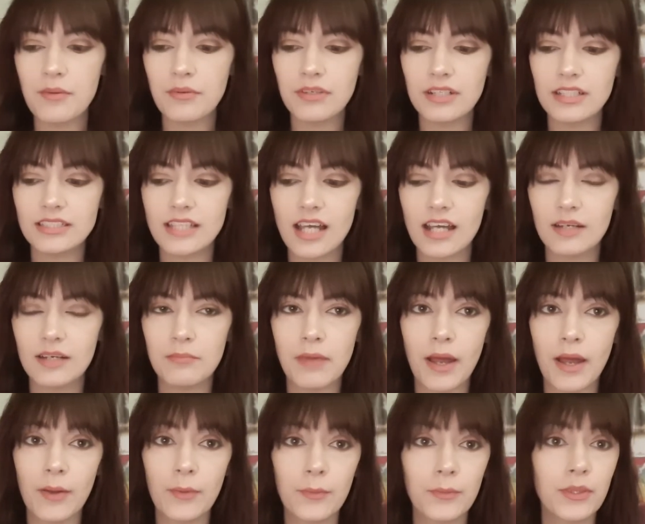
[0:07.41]
talk
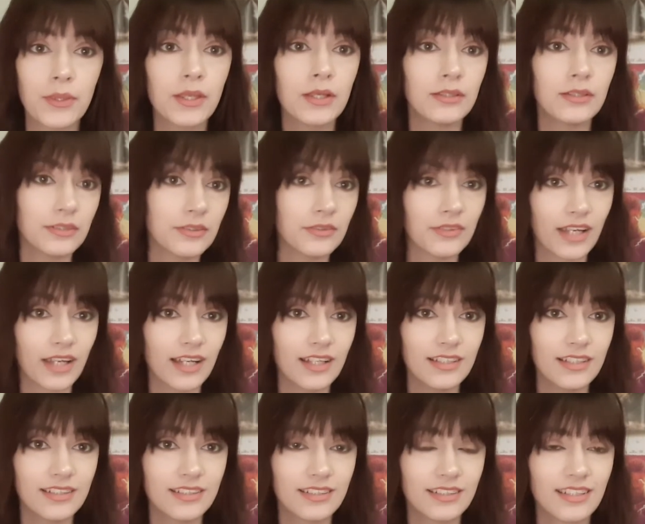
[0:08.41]
about
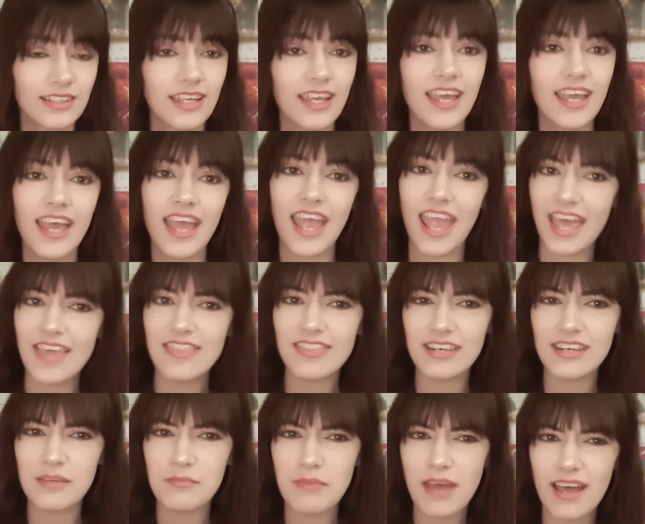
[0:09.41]
Luca,
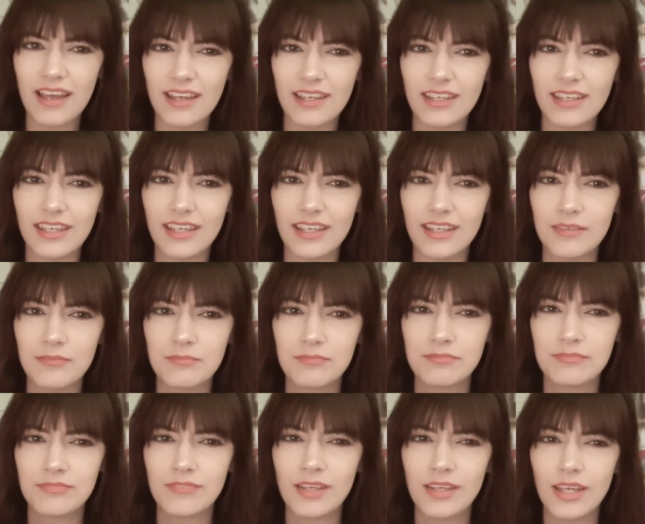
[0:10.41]
Anthony Mackie,
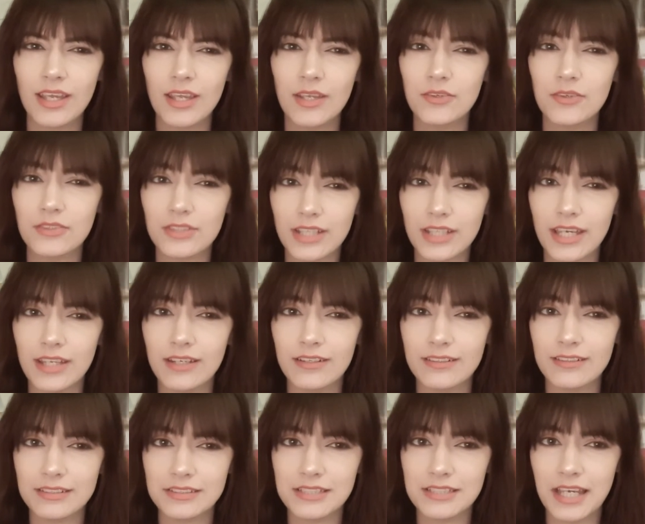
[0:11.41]
and creator
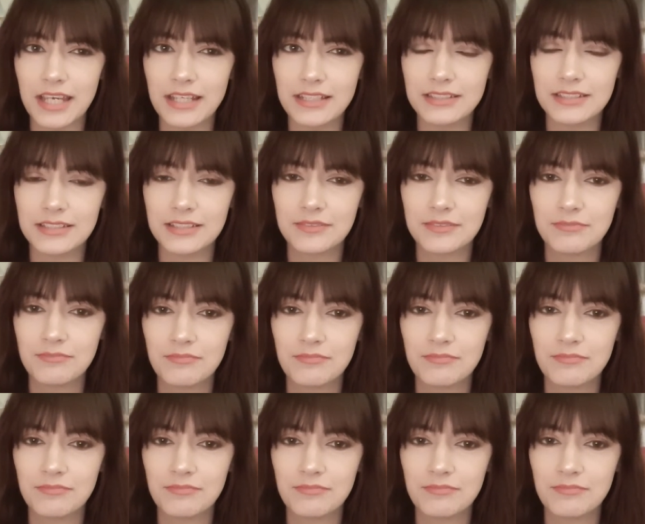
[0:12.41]
intent.